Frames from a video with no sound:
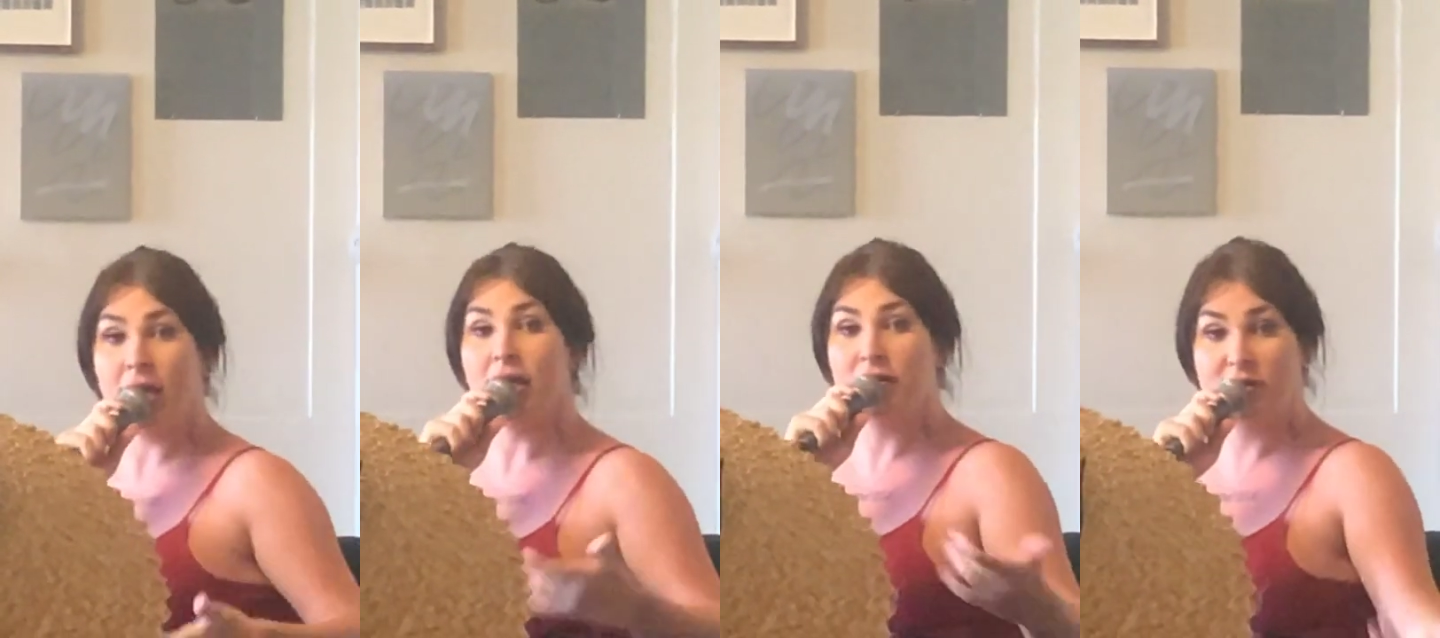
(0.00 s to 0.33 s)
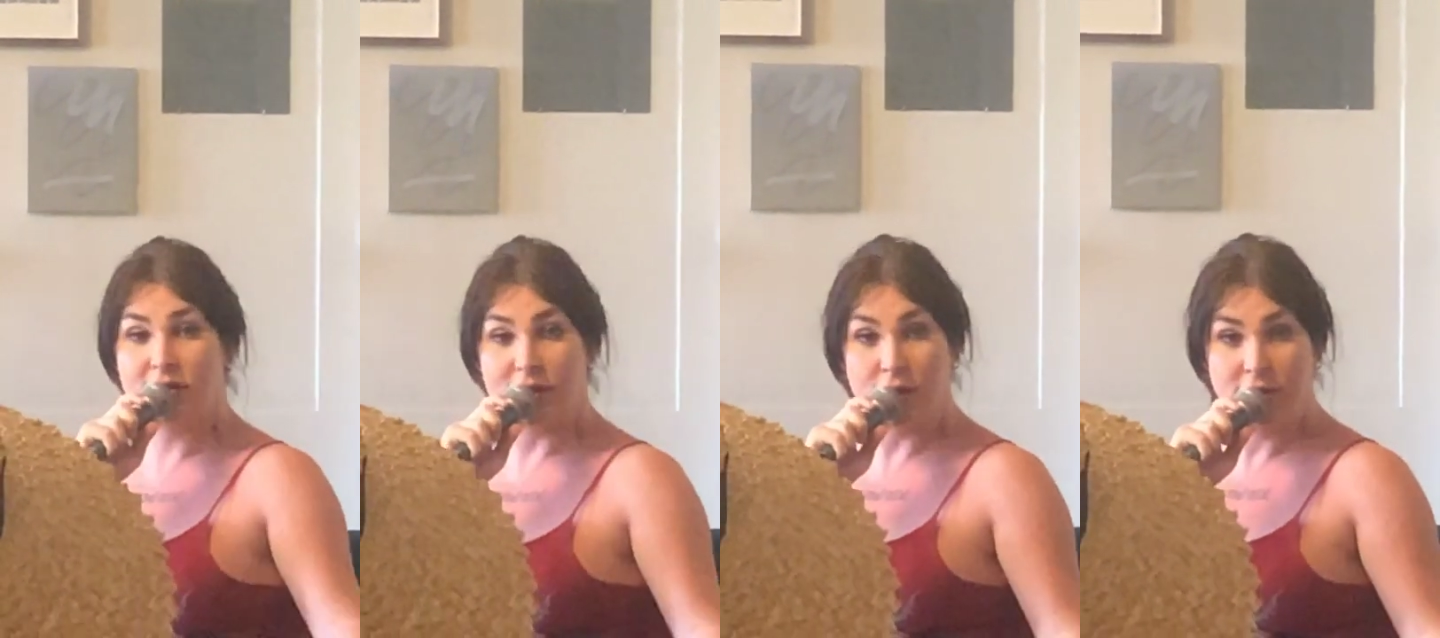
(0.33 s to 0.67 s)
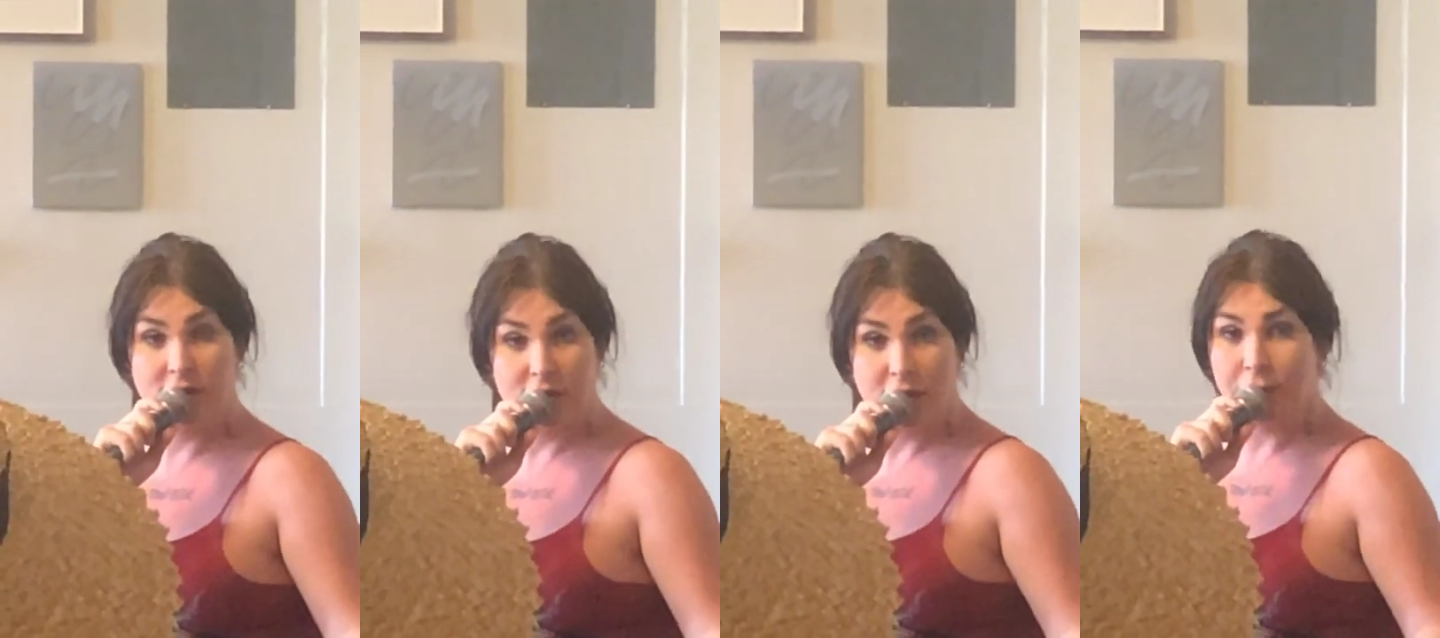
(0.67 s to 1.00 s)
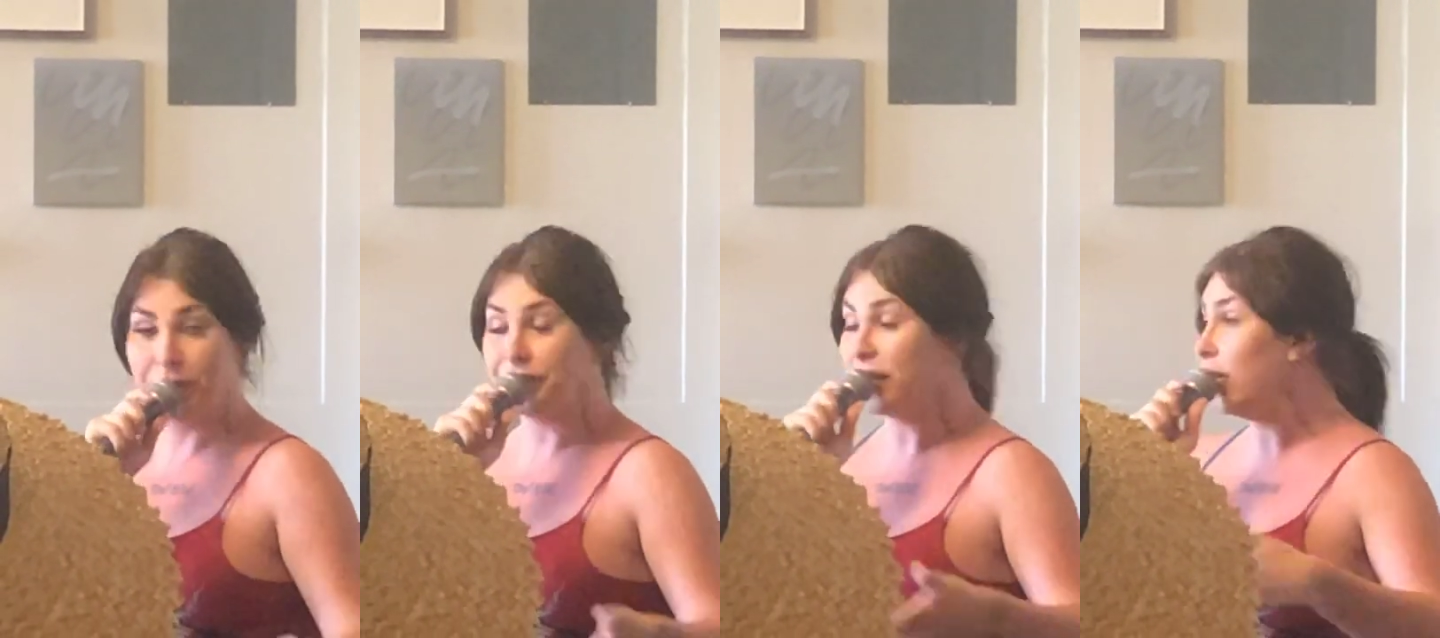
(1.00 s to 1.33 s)
in a suit,
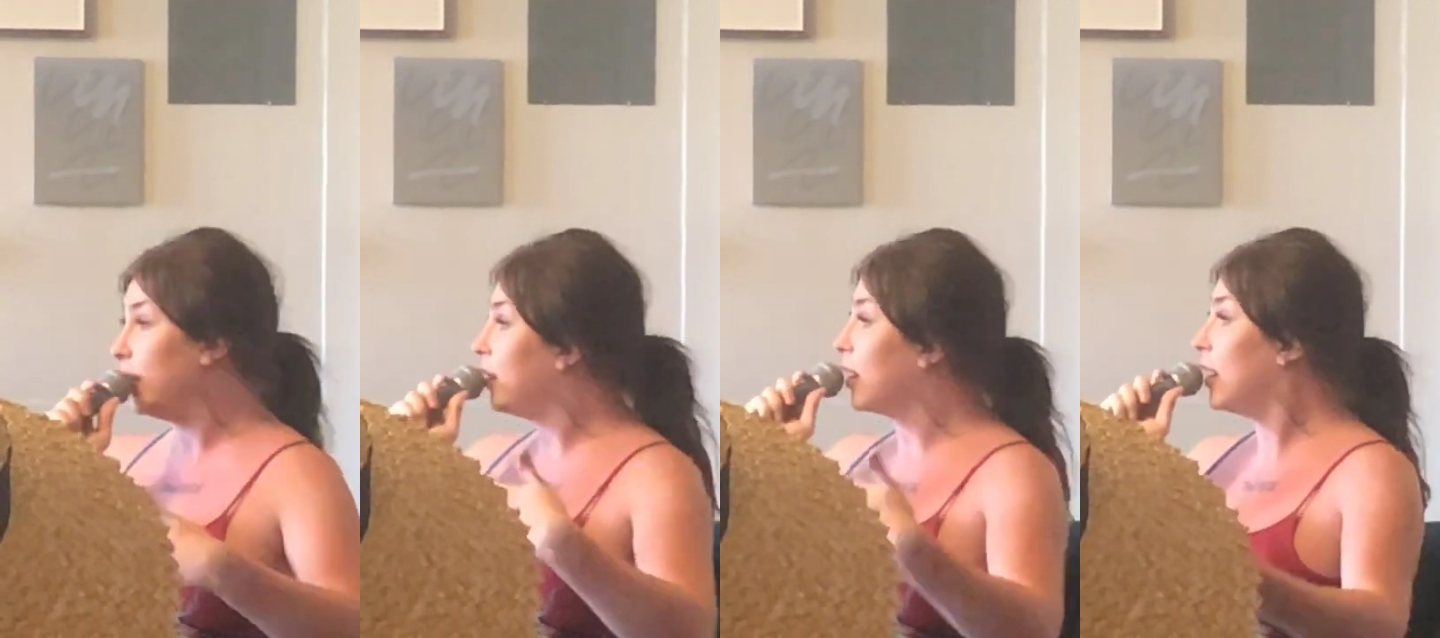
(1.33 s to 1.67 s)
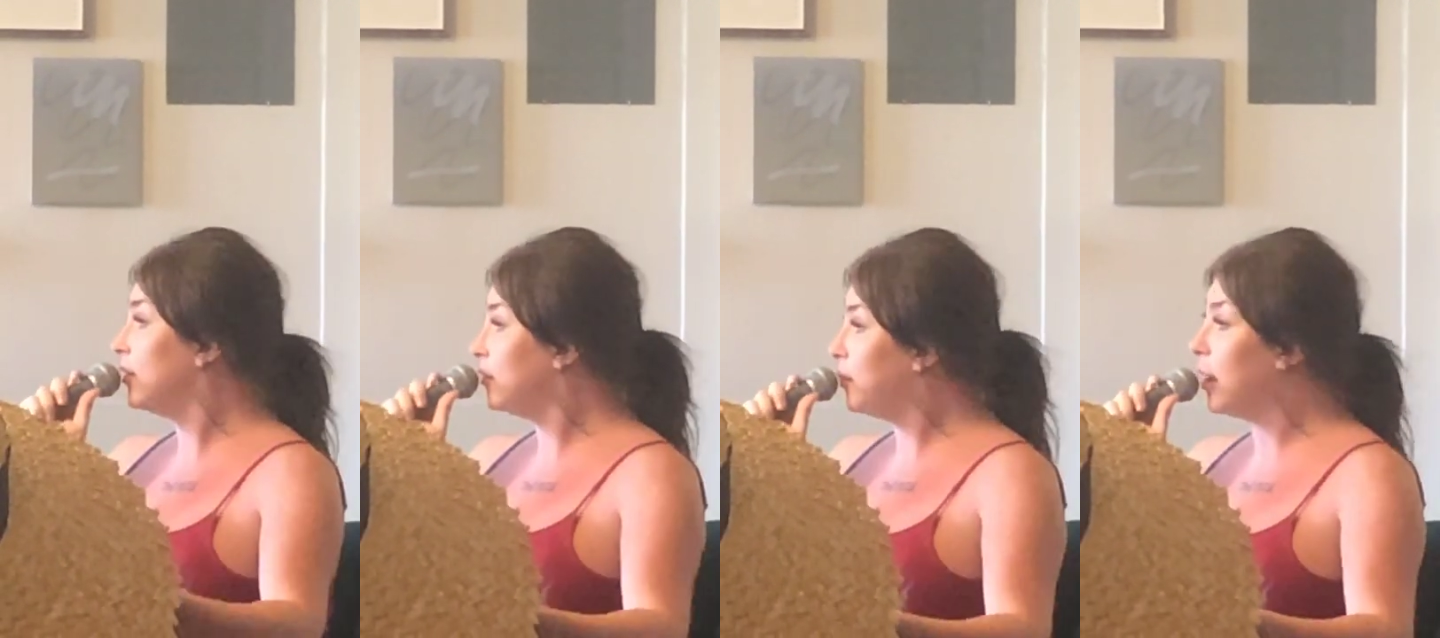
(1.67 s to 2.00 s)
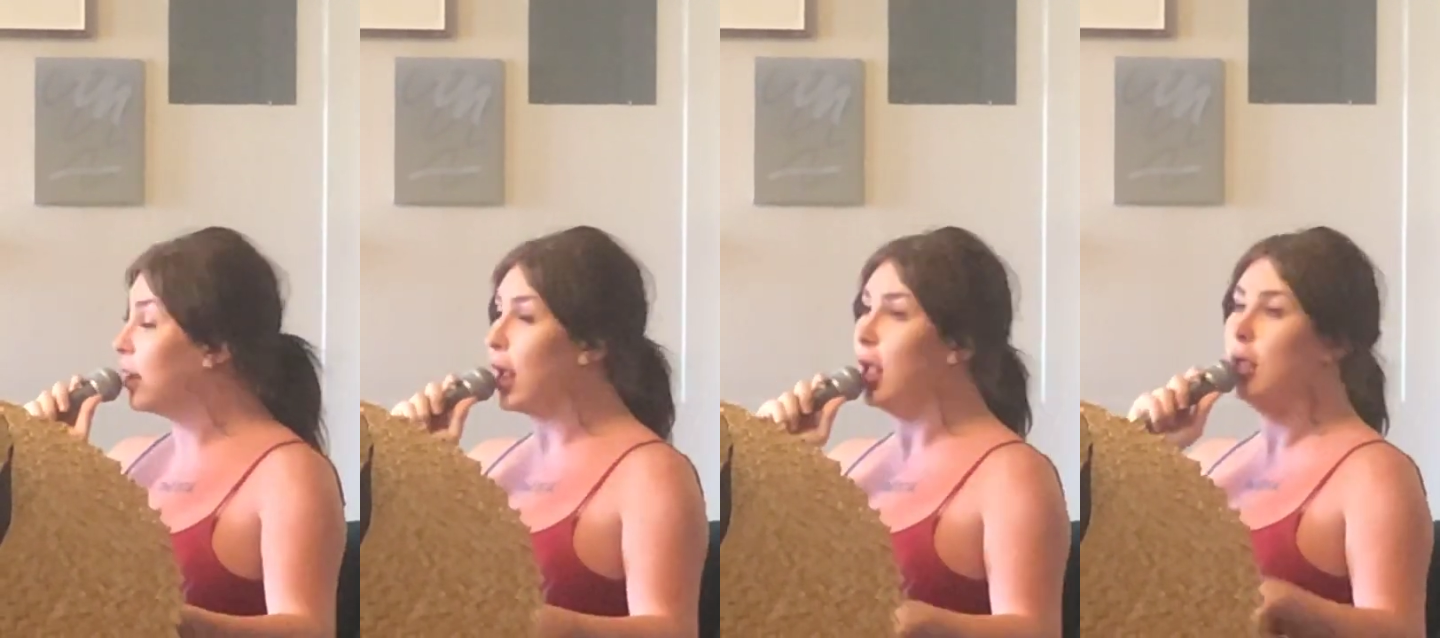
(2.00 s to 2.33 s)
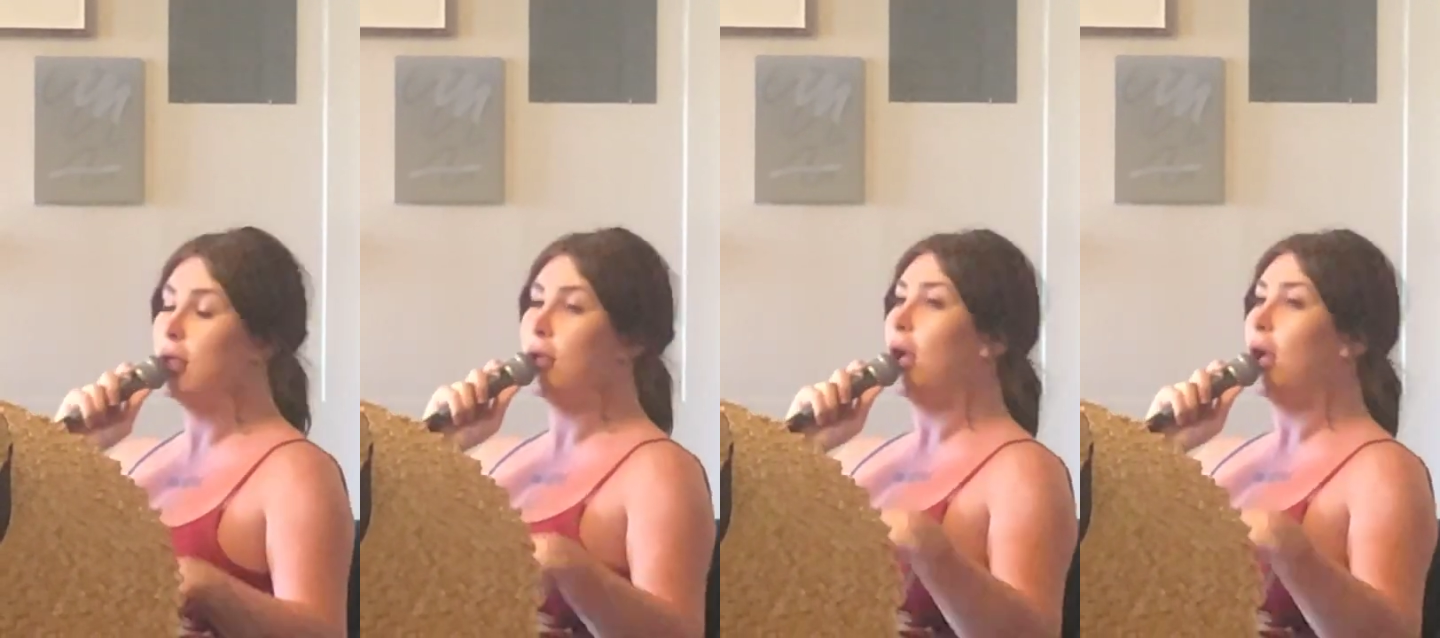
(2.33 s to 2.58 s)
like as a banker.